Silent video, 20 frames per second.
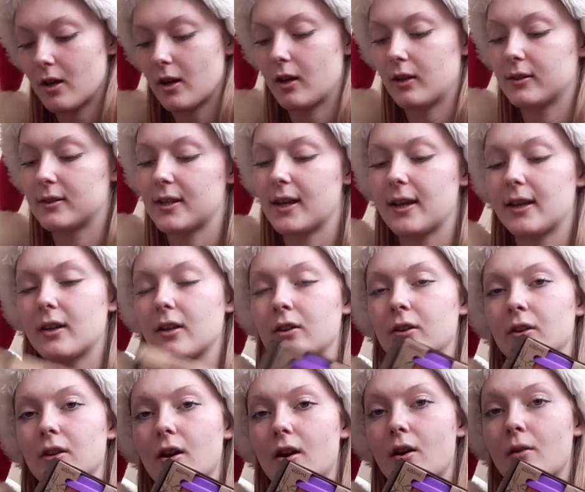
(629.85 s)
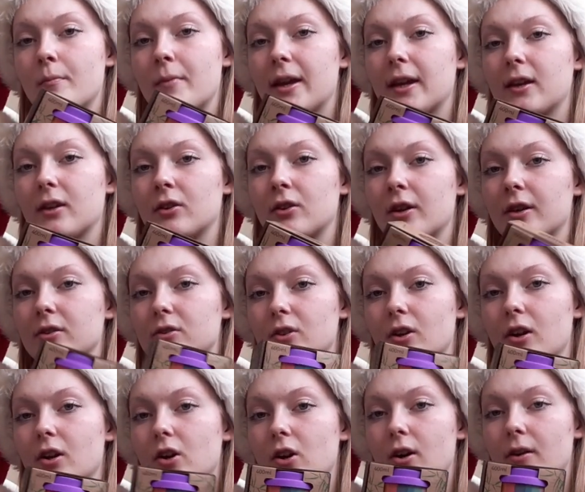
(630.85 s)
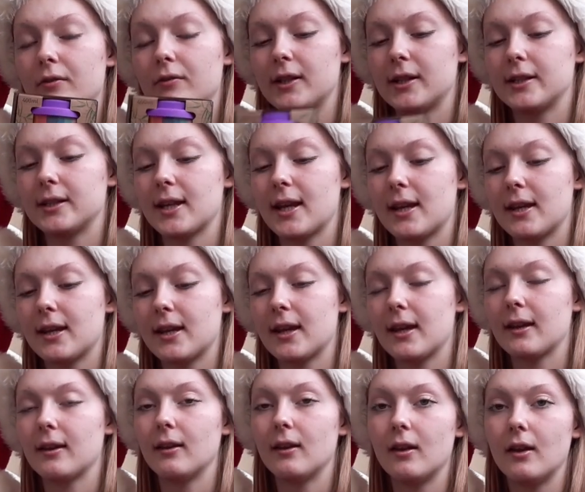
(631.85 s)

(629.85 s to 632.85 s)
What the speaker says: I'll make a nice hot coffee and take it